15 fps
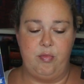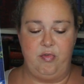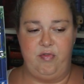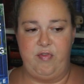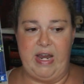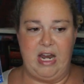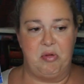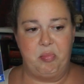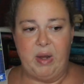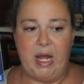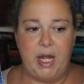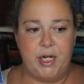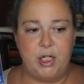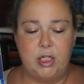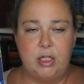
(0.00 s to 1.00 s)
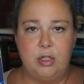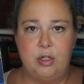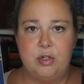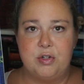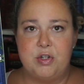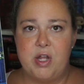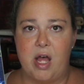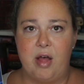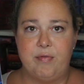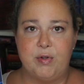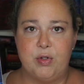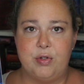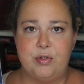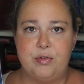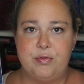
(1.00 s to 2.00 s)
vampire
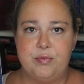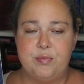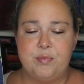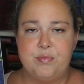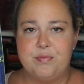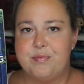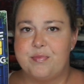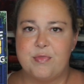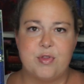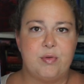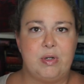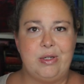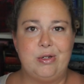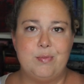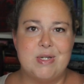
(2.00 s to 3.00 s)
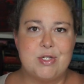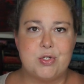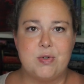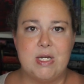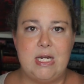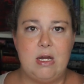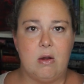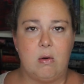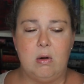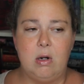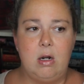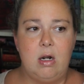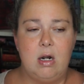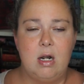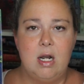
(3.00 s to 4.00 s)
novel, thriller, mystery,
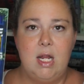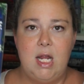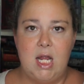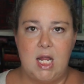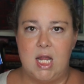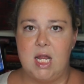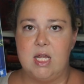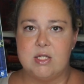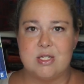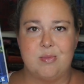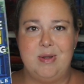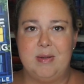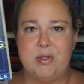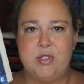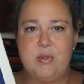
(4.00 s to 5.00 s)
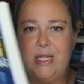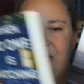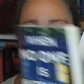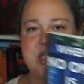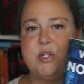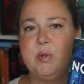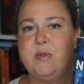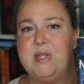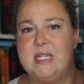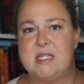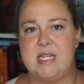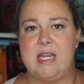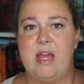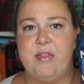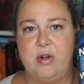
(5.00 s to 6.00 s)
horror. So maybe I'll do like the two of
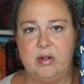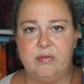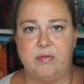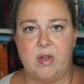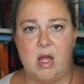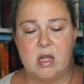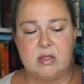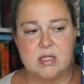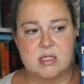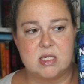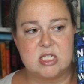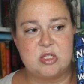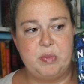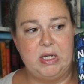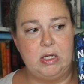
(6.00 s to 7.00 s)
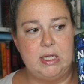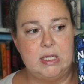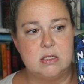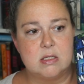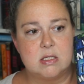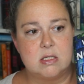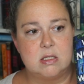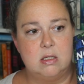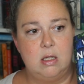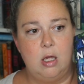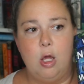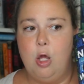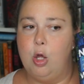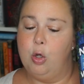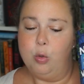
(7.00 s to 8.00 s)
these together and vlog this experience.
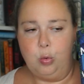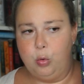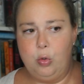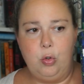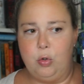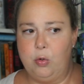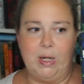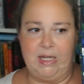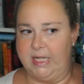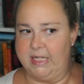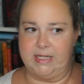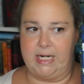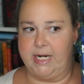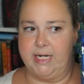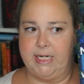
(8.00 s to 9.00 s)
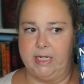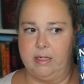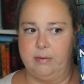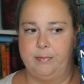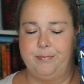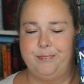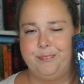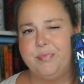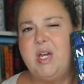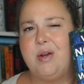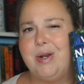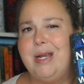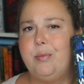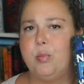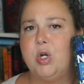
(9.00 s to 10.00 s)
Ooh, I like that idea. All
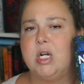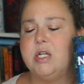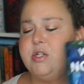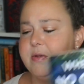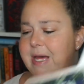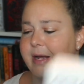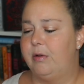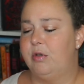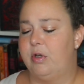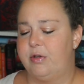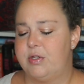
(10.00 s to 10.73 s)
right, we're gonna do that.